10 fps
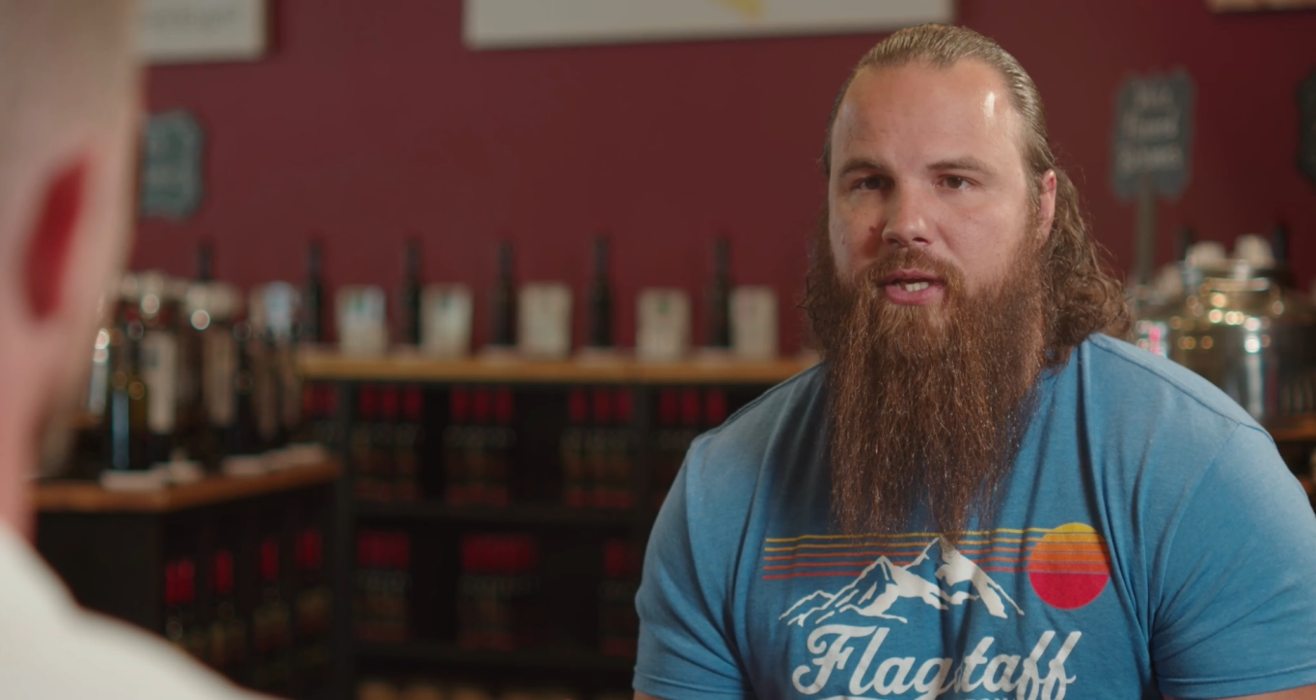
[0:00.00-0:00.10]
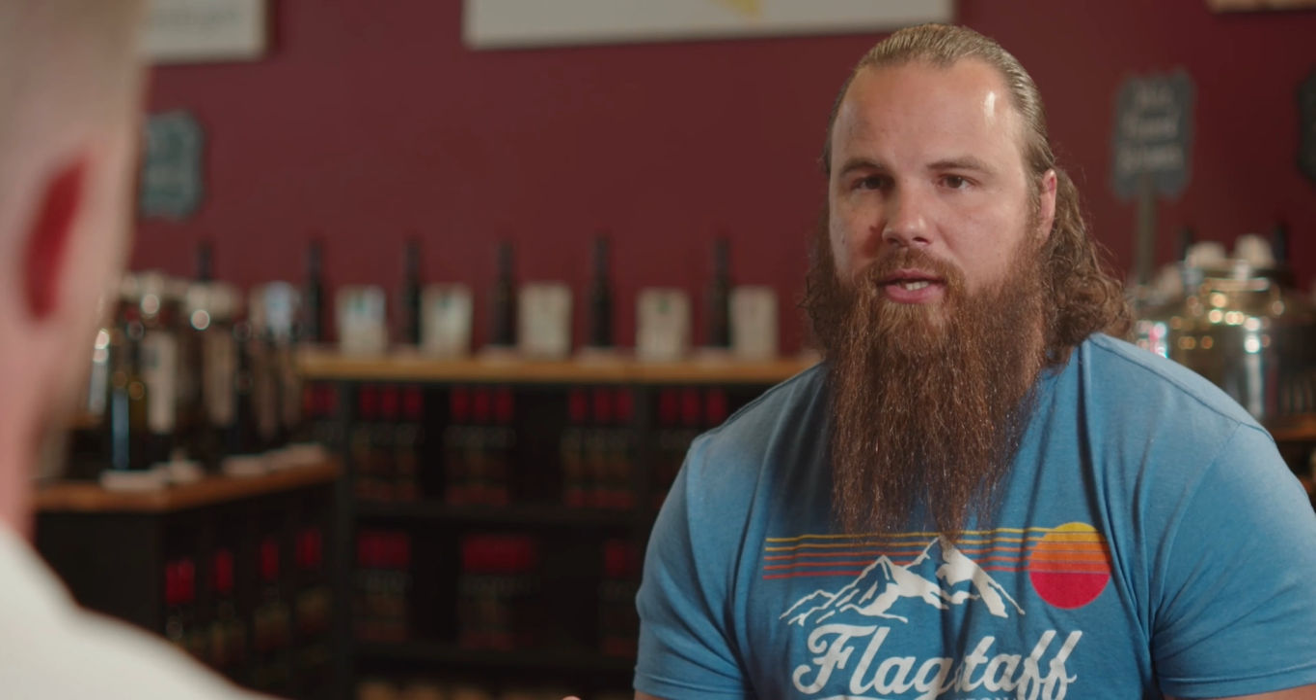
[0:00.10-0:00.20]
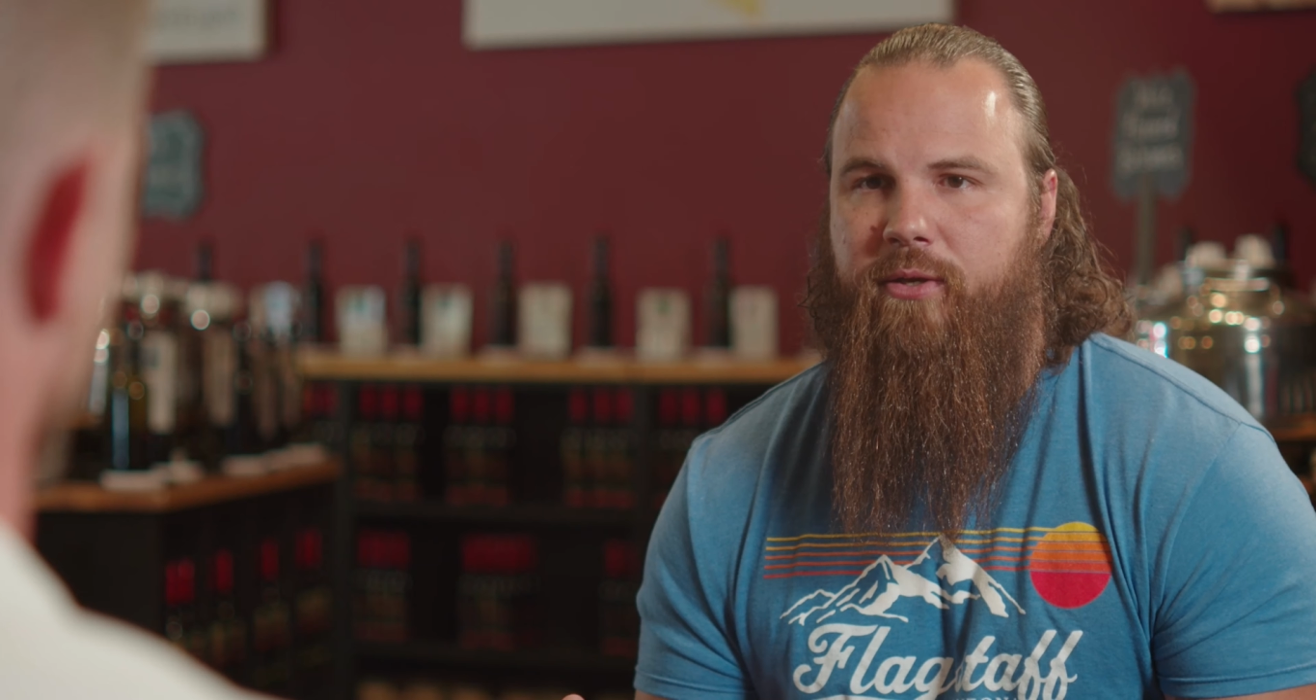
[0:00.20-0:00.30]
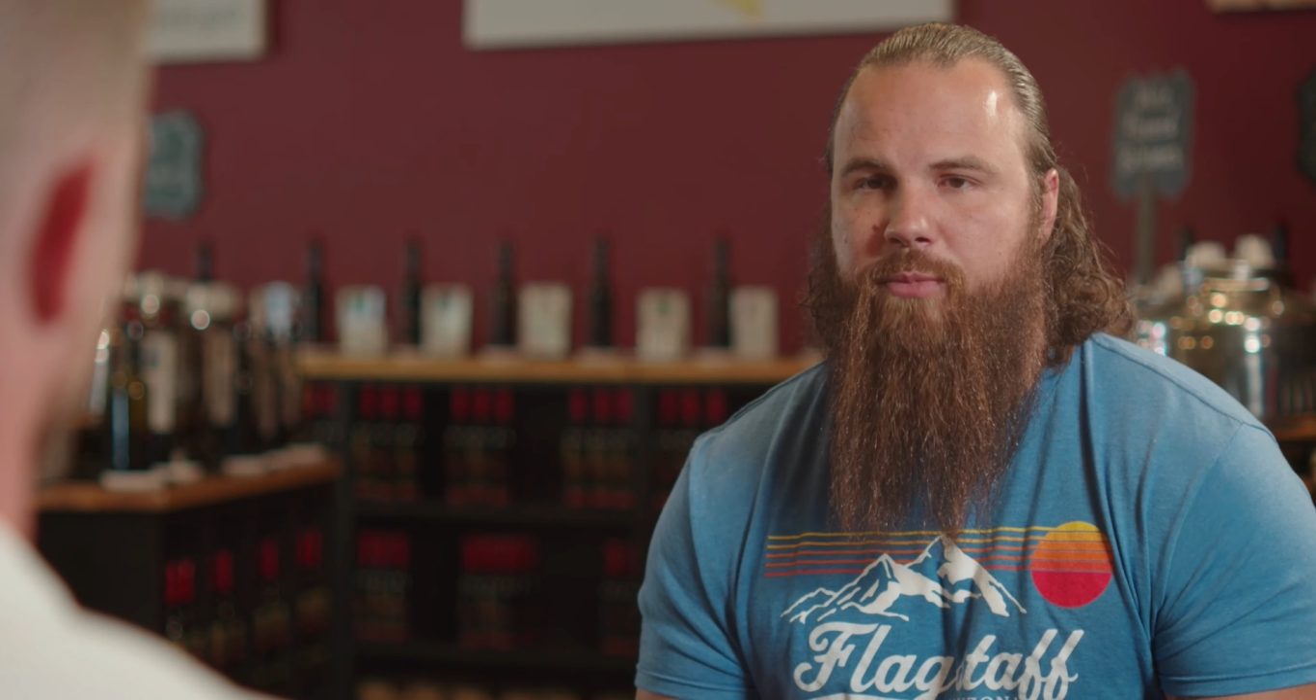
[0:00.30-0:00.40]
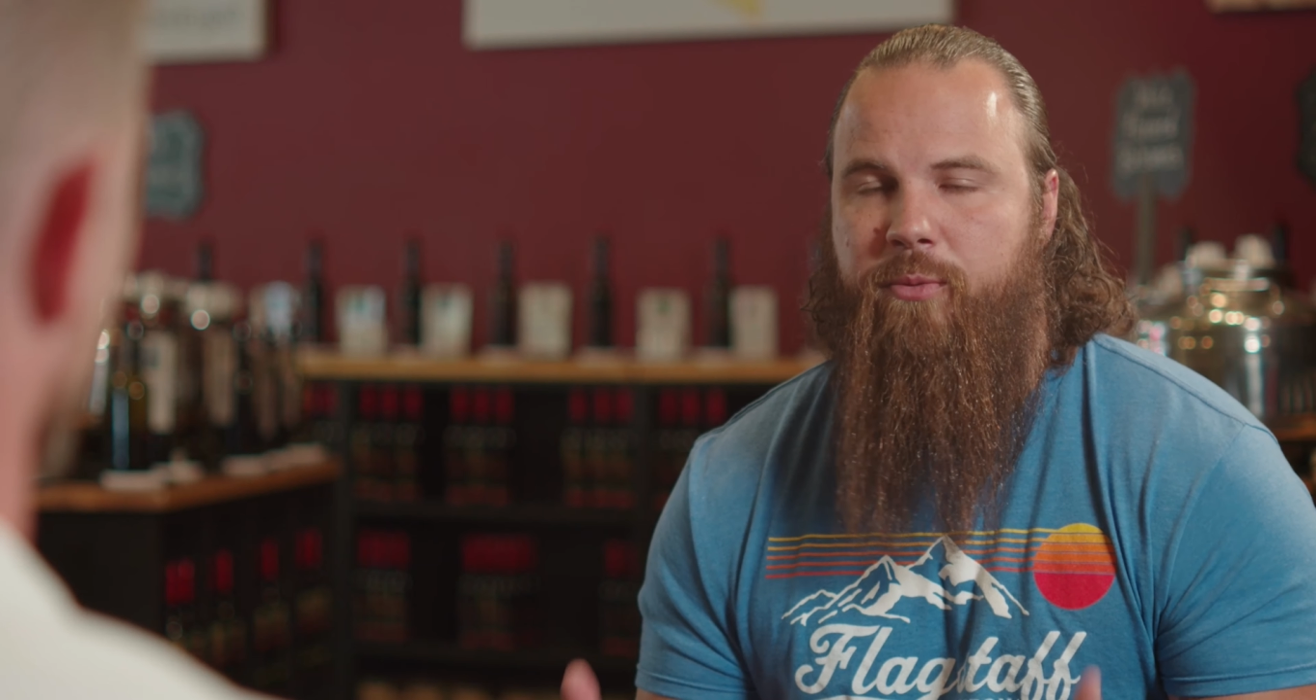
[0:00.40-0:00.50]

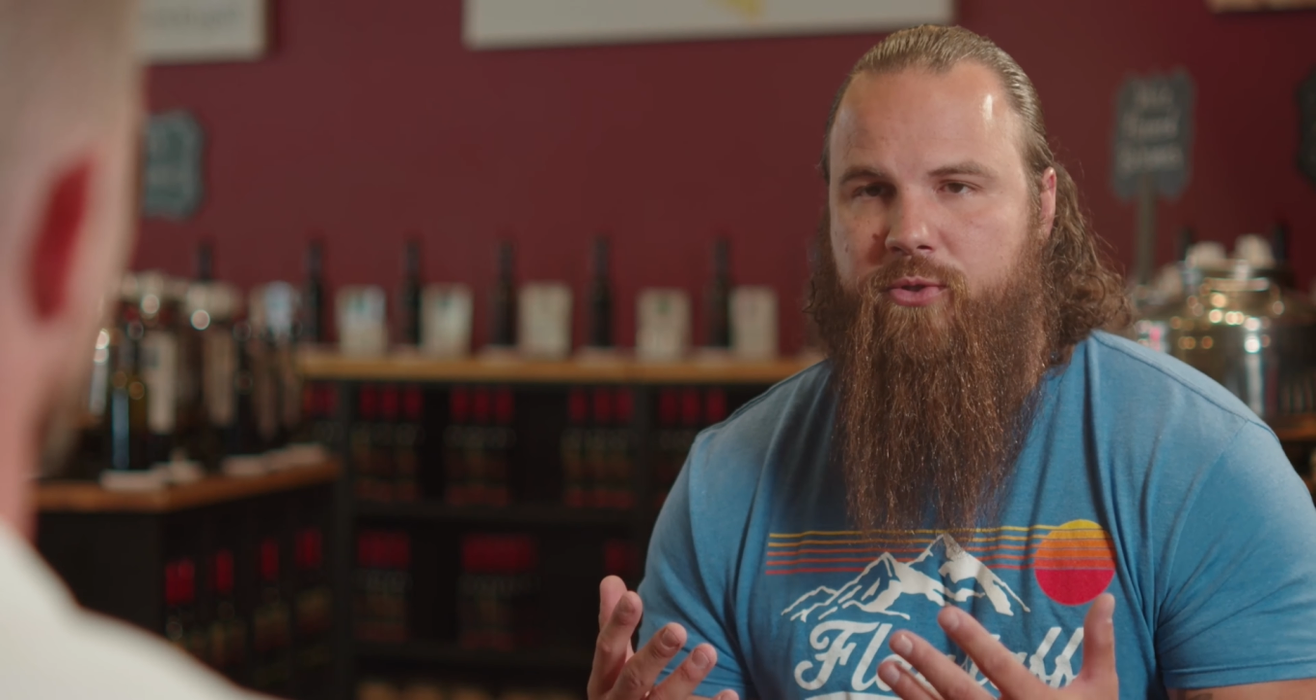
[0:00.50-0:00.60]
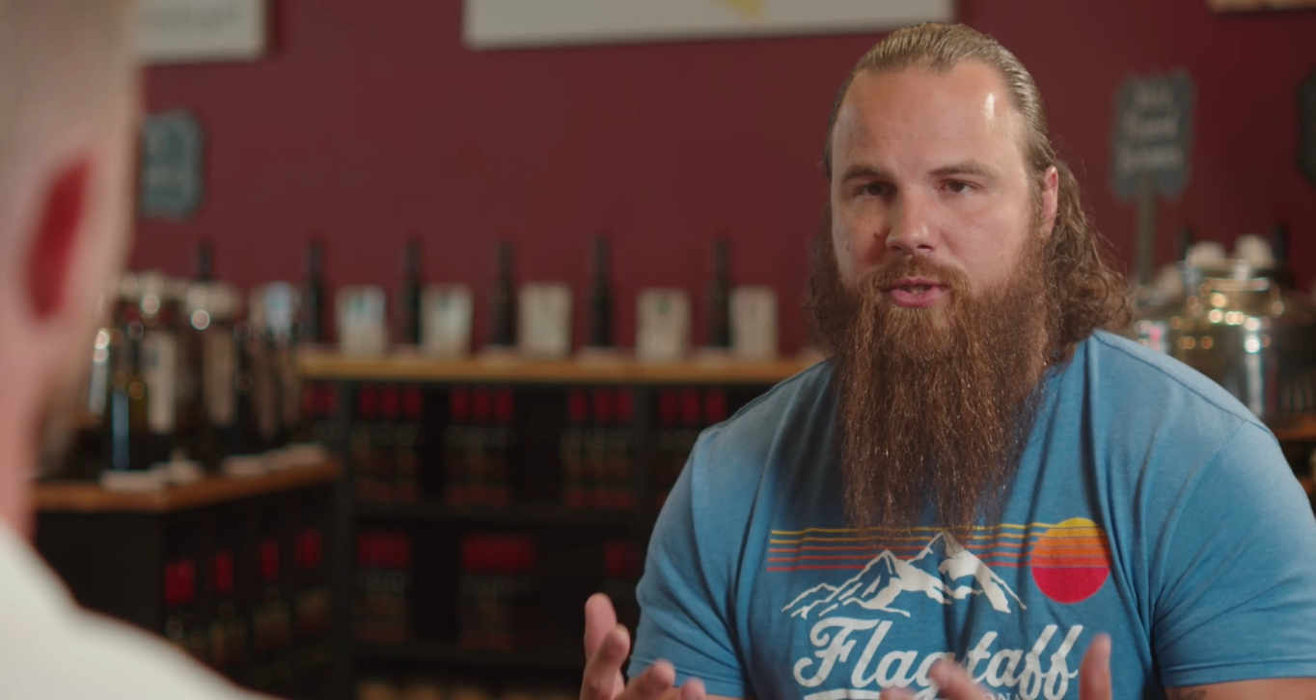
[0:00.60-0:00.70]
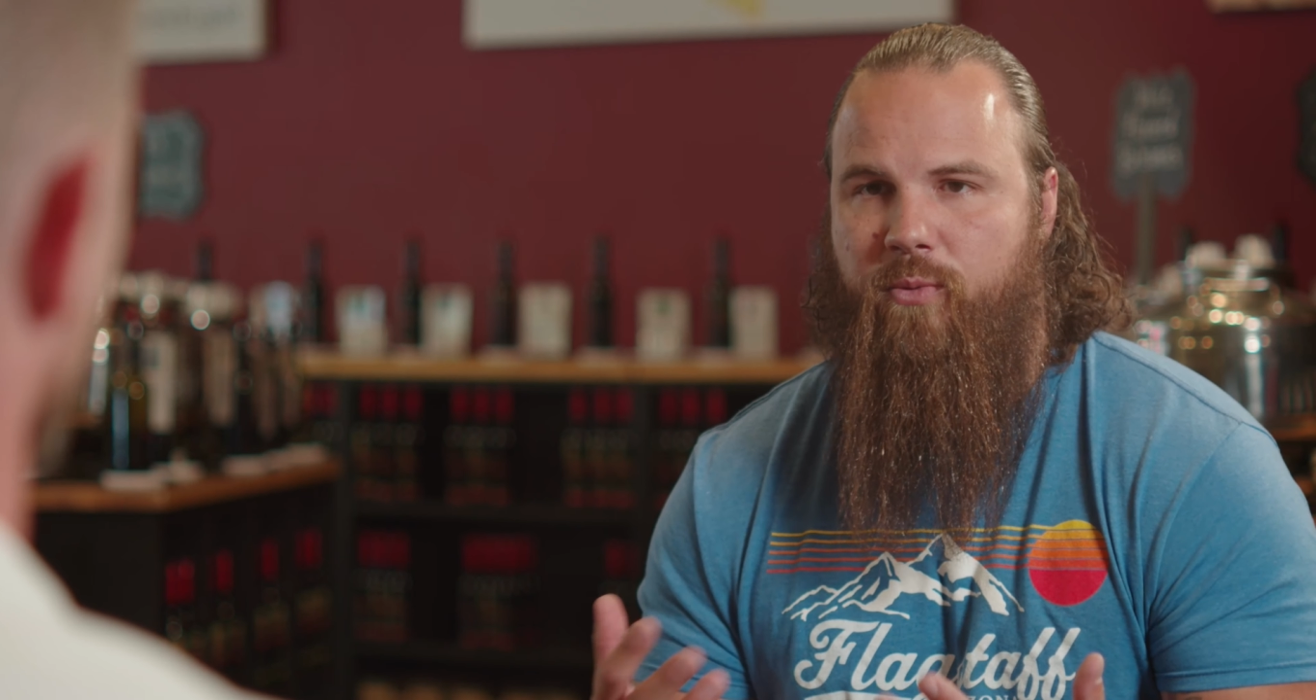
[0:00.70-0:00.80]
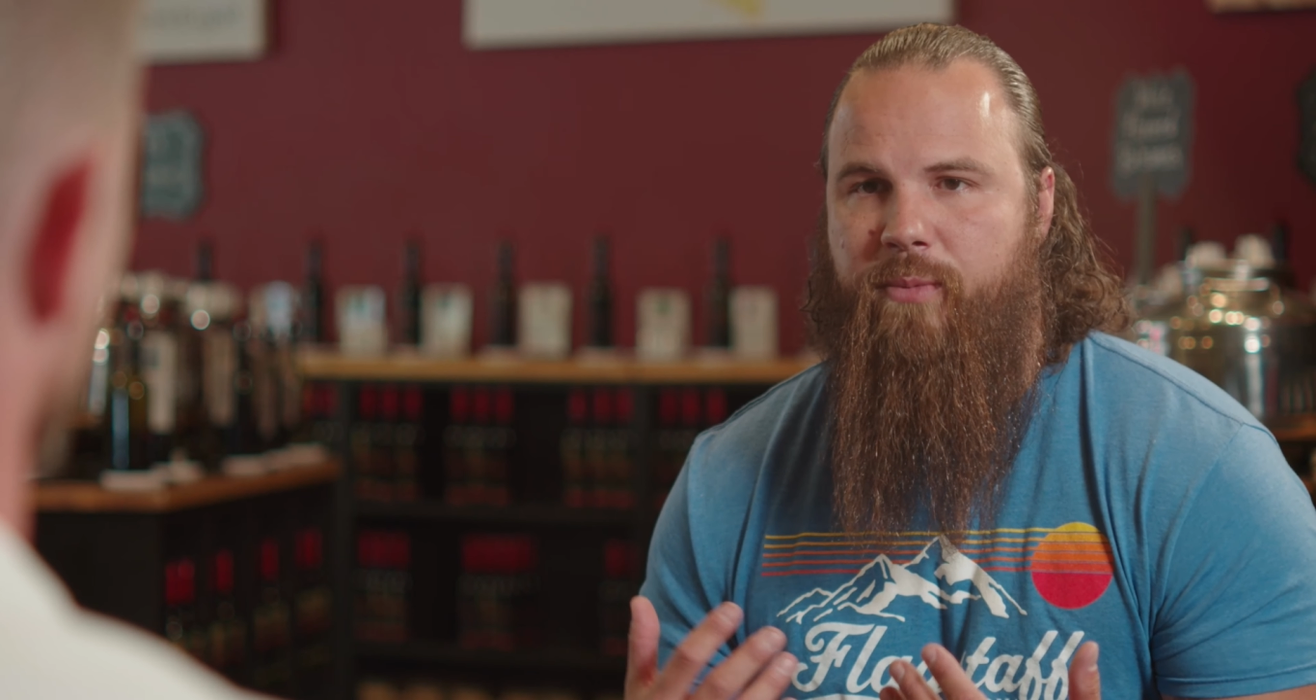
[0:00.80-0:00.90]
Like, people still